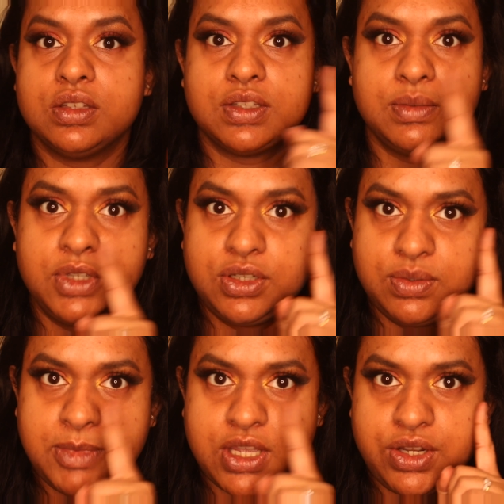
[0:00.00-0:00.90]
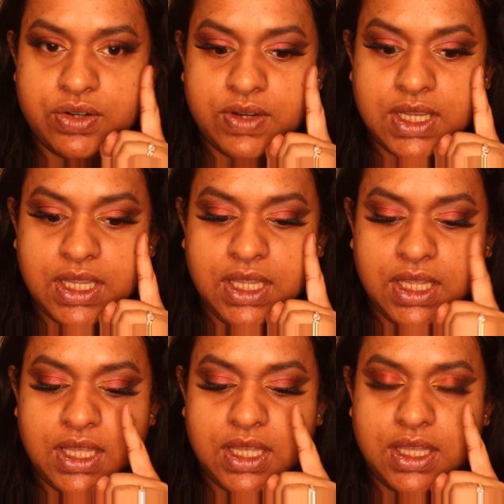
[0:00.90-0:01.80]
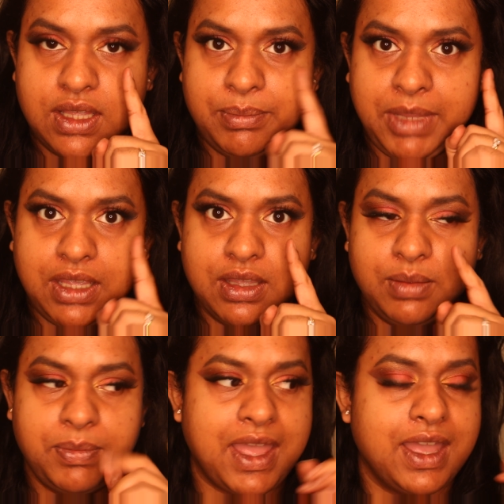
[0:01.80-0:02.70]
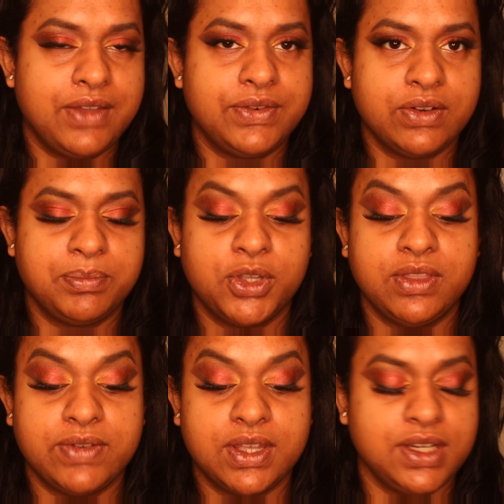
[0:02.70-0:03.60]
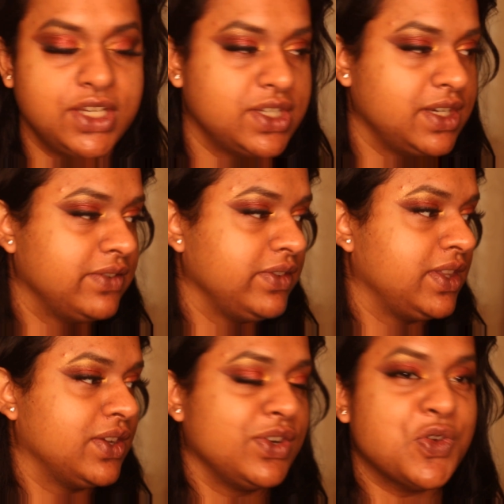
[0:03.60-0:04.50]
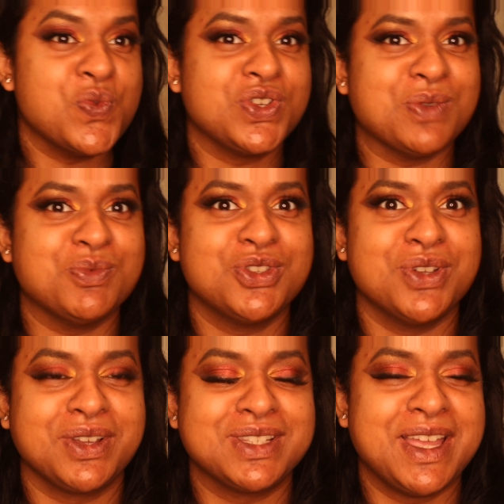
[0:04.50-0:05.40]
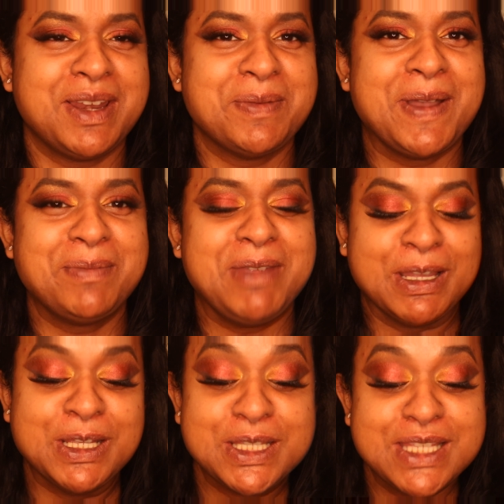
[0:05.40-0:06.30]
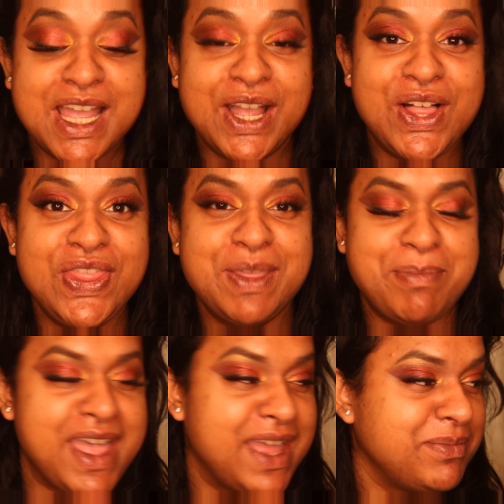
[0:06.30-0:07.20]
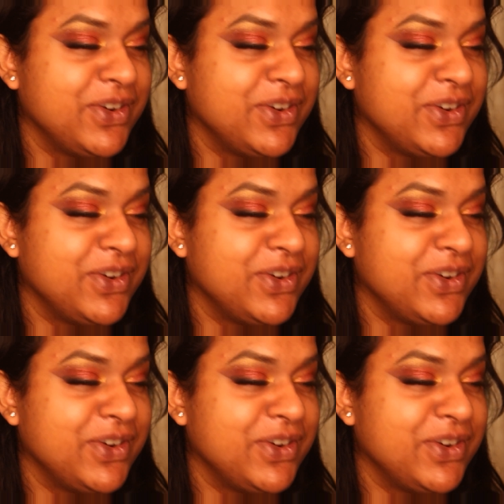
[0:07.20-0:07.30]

So I'm going to do my under eye uh, makeup after I've put the foundation and everything on, which I'm so excited about because I got the Pat